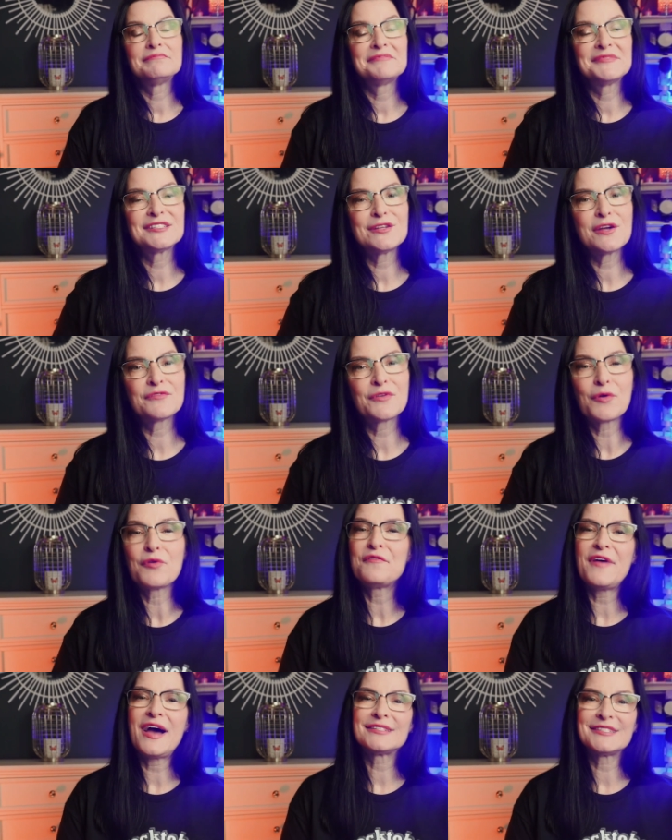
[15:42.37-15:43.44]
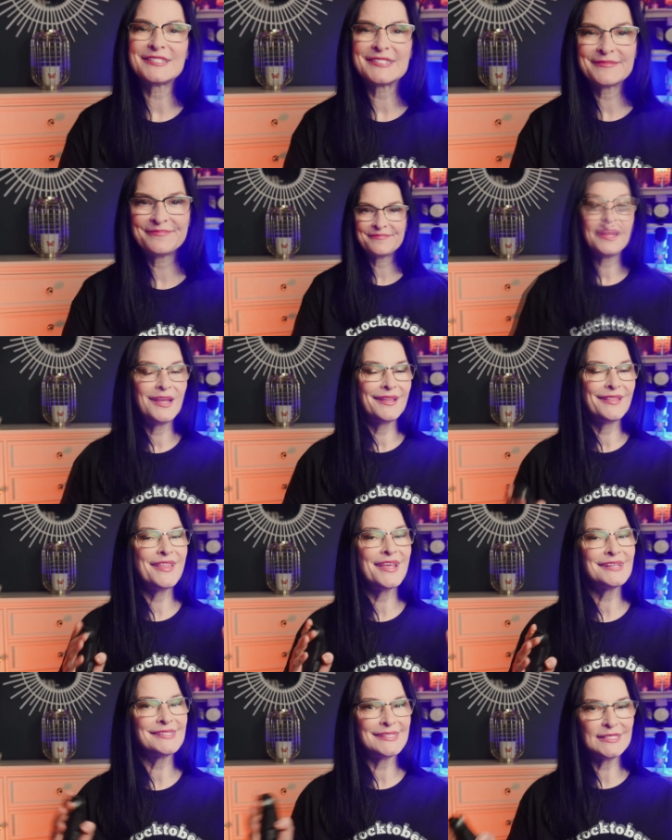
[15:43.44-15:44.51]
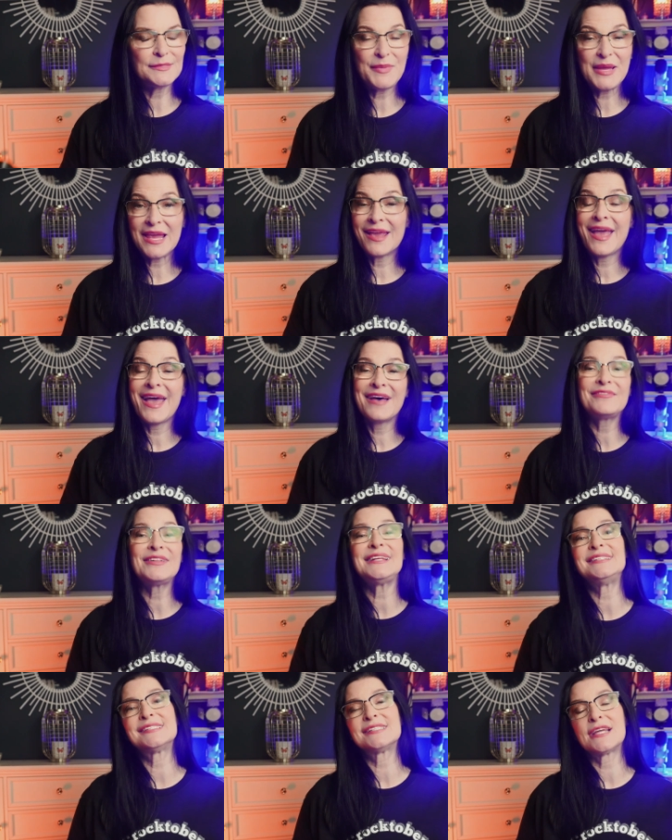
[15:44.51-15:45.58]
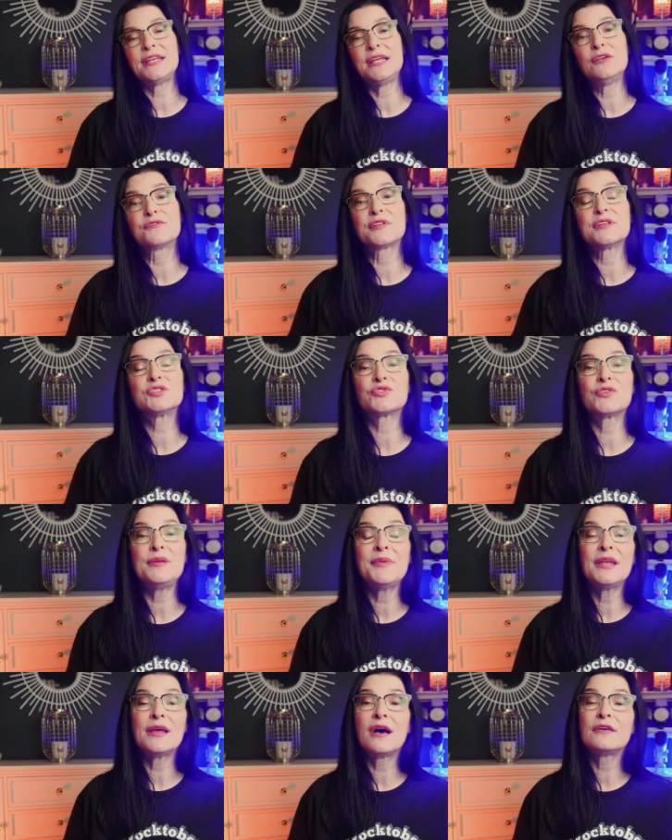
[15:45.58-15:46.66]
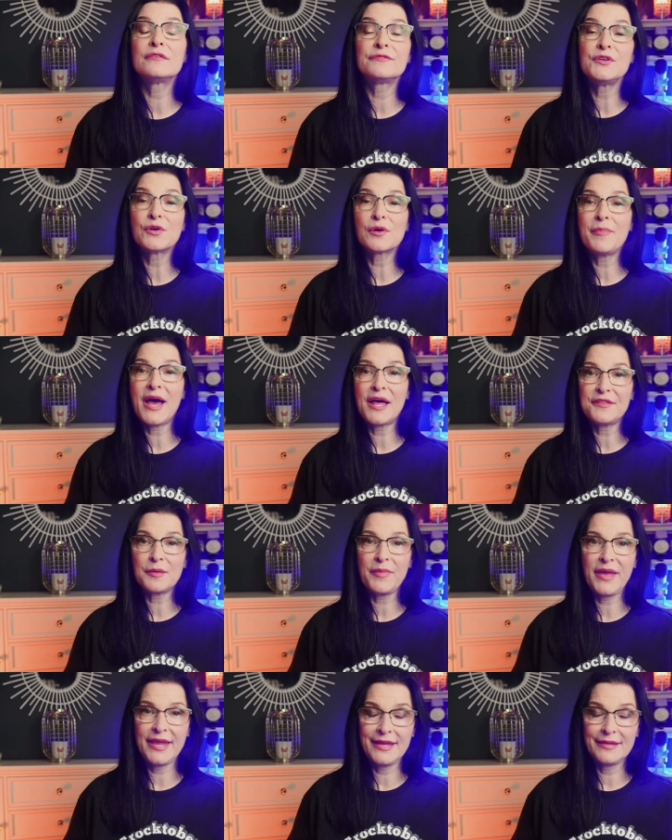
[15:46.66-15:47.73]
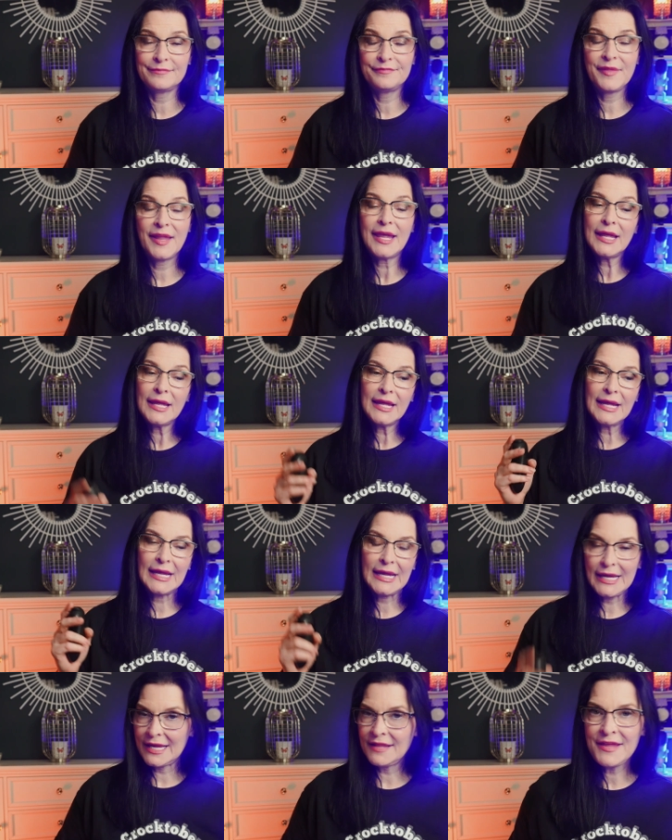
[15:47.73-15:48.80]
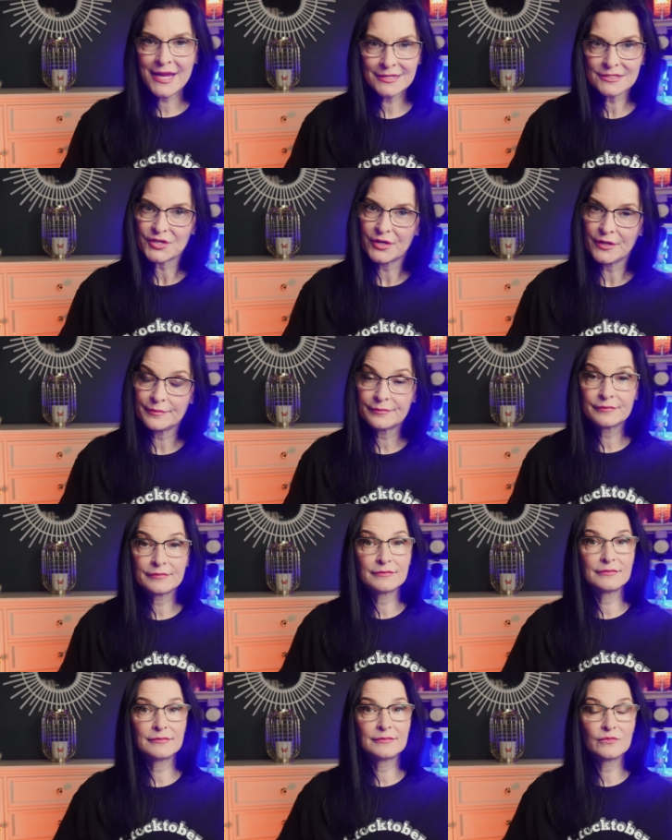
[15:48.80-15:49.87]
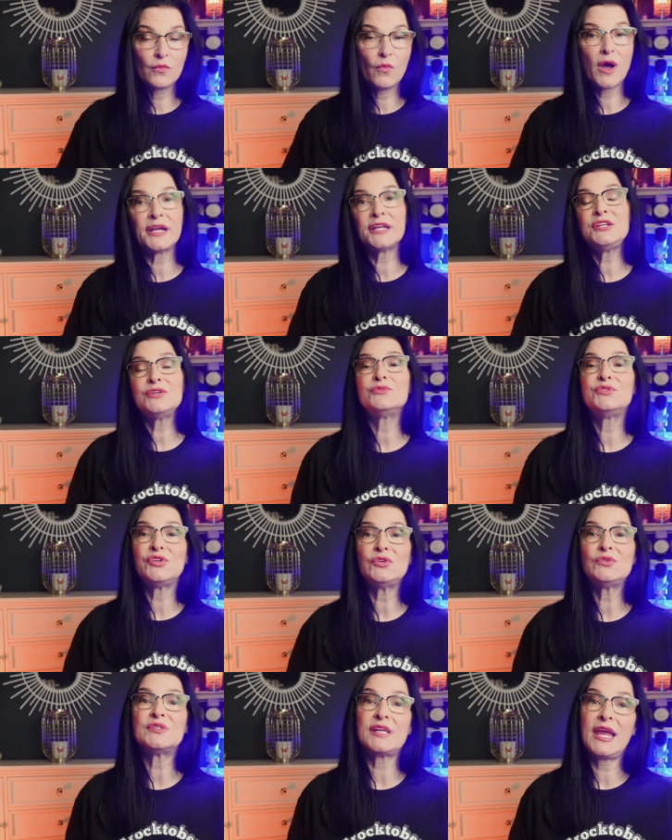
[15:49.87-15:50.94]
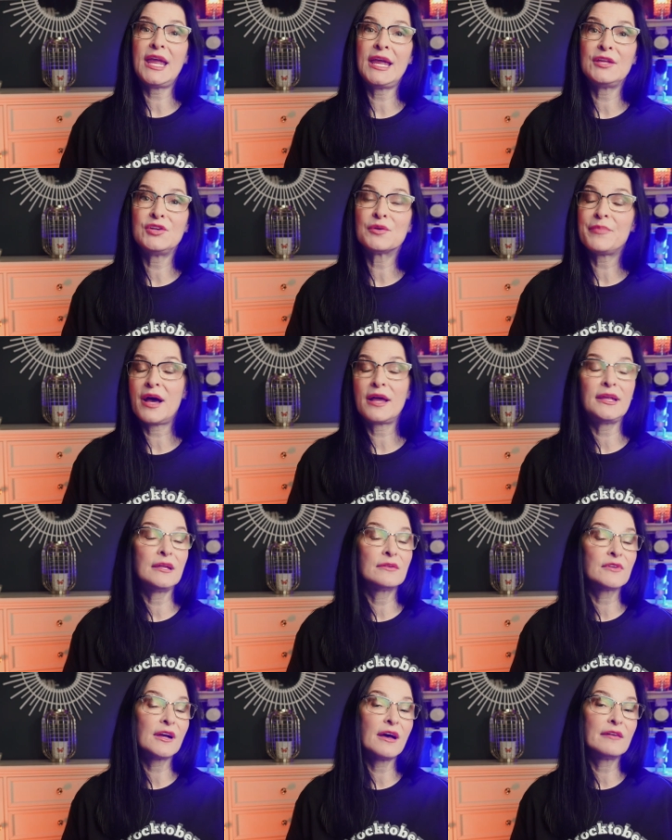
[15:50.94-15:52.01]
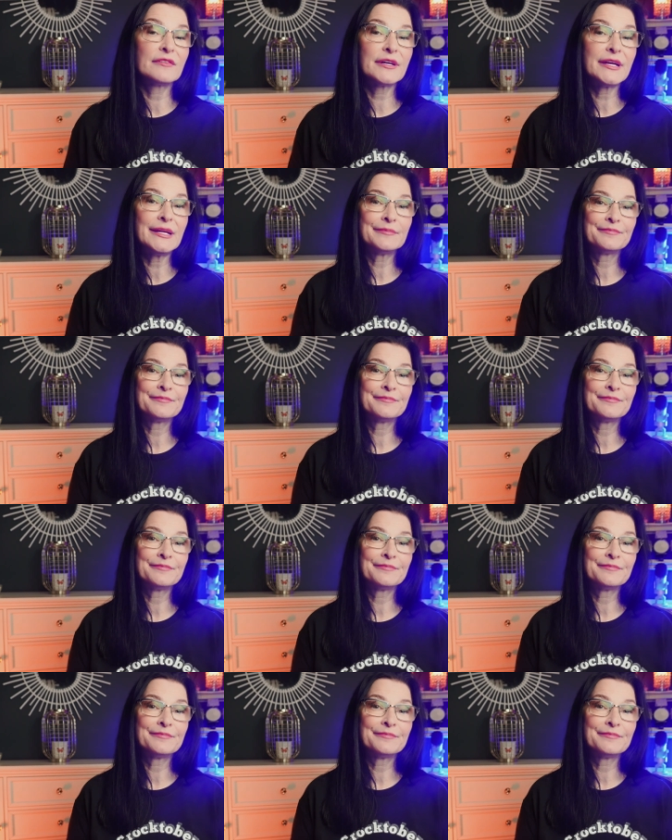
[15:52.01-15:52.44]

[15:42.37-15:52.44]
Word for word: It's nerve growth factor. This is being heavily studied for the treatment of neuropathic pain. In the interim, what can you do to aid your body in recovery?